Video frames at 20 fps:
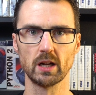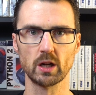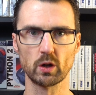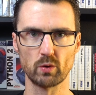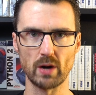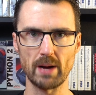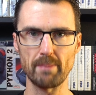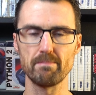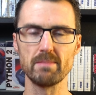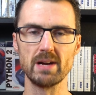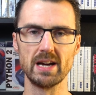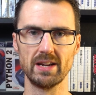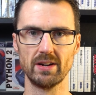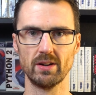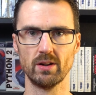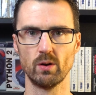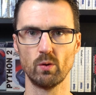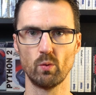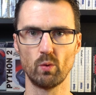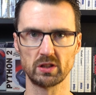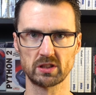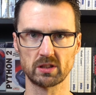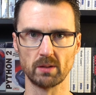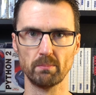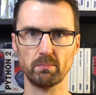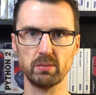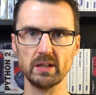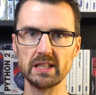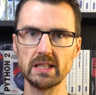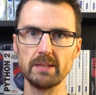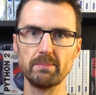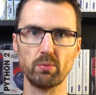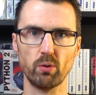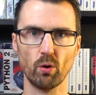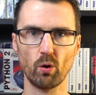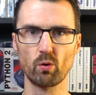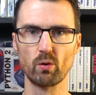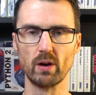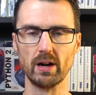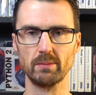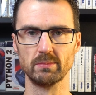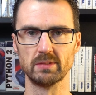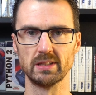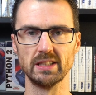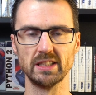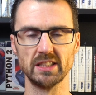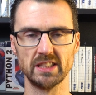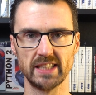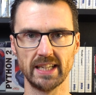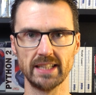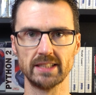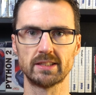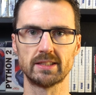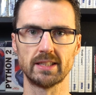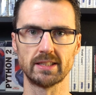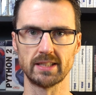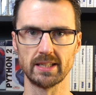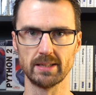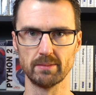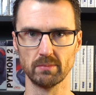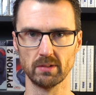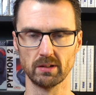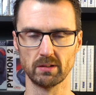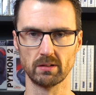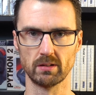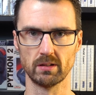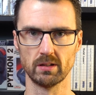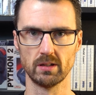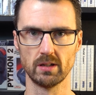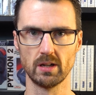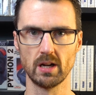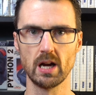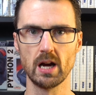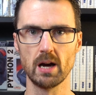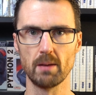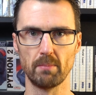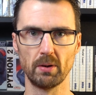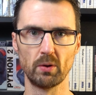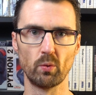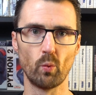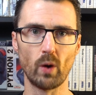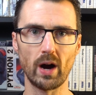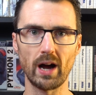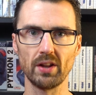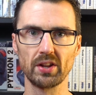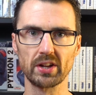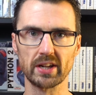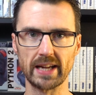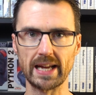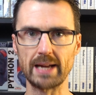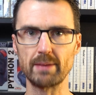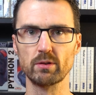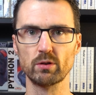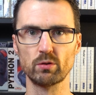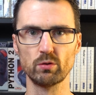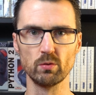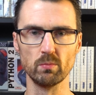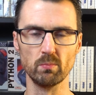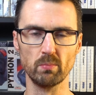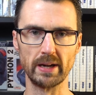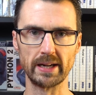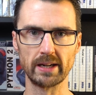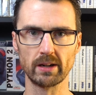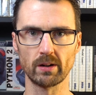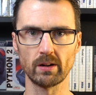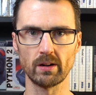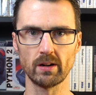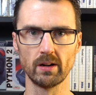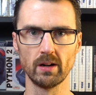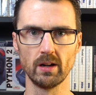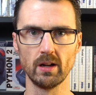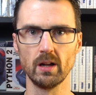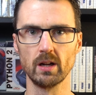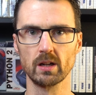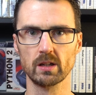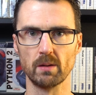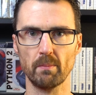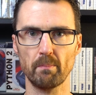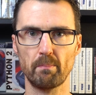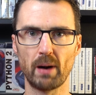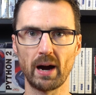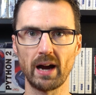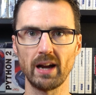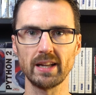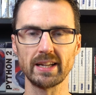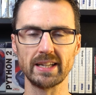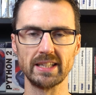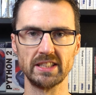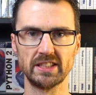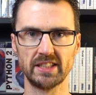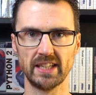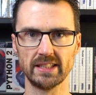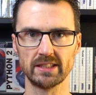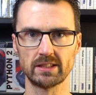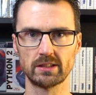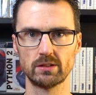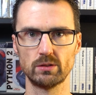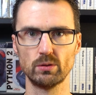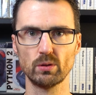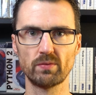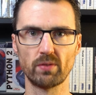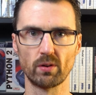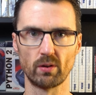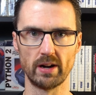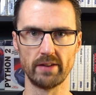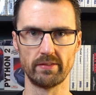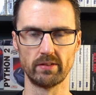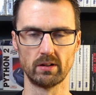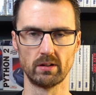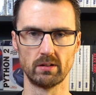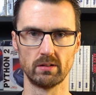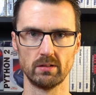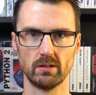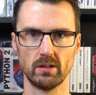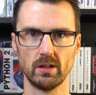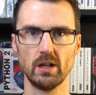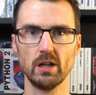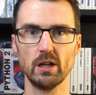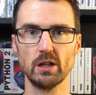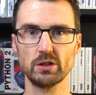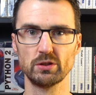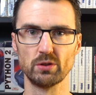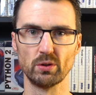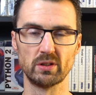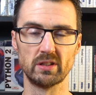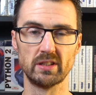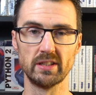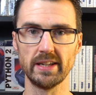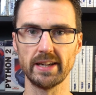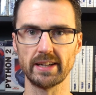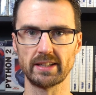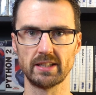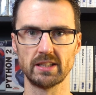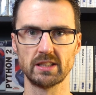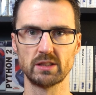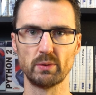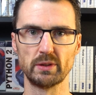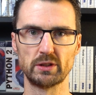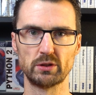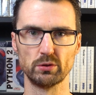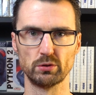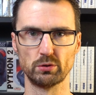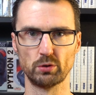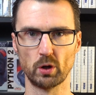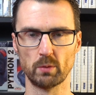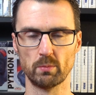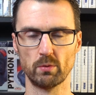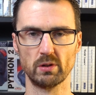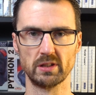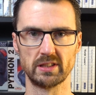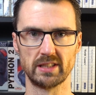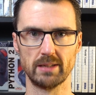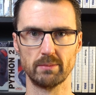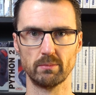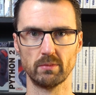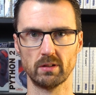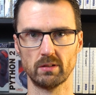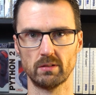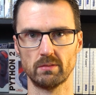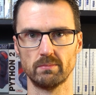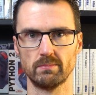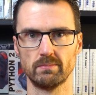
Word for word: Crapman was completely programmed in Genst Assembler. But while the game grew bigger, compiling in Genst took forever so Tjeerd switched to Turbo Assembler.